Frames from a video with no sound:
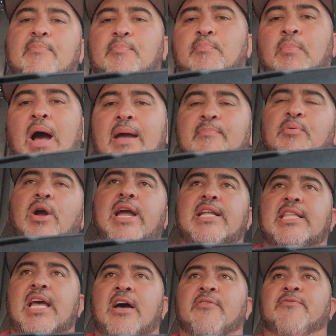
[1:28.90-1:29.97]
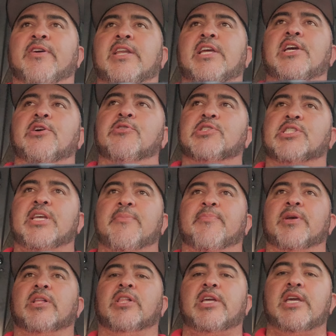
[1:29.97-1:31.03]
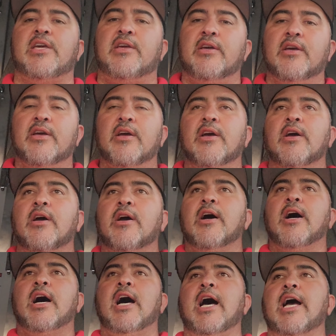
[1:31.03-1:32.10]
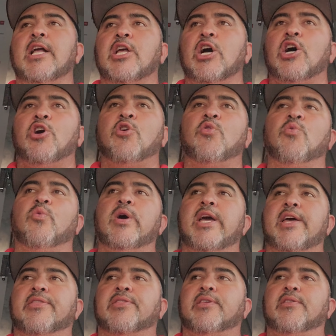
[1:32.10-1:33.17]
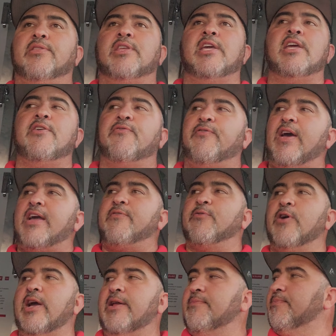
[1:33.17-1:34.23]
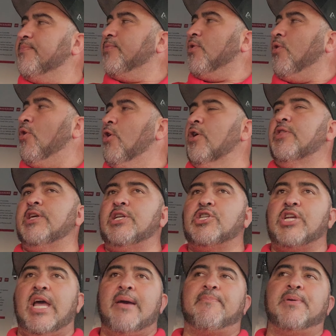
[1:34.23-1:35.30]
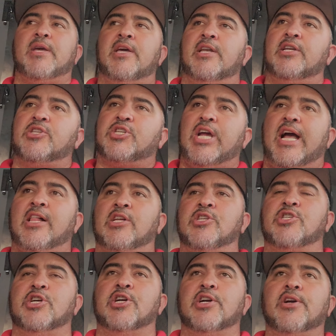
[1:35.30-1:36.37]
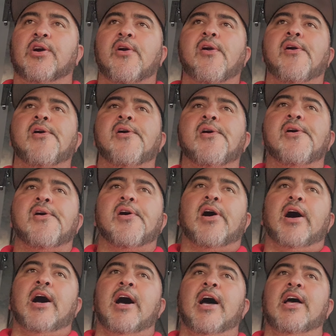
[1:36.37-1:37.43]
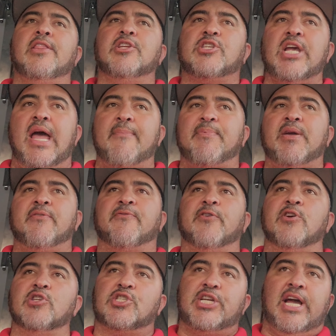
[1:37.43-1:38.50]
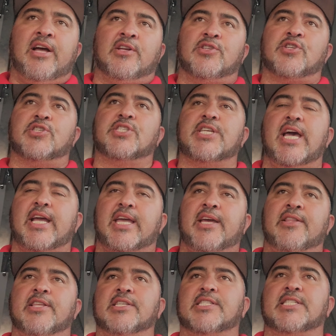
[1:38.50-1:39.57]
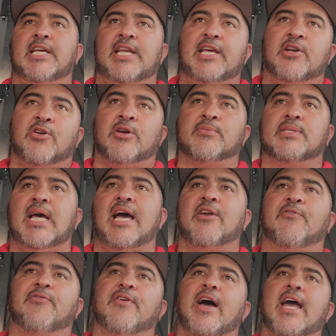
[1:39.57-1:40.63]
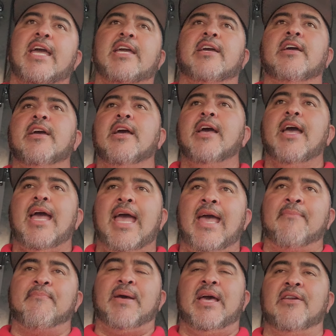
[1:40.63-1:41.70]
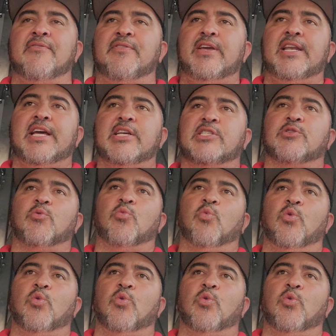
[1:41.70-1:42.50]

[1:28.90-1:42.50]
my breakdown videos typically go with the favorite or the champion and challenger. The champion first, challenger second. This is an interim title fight, and Benavidez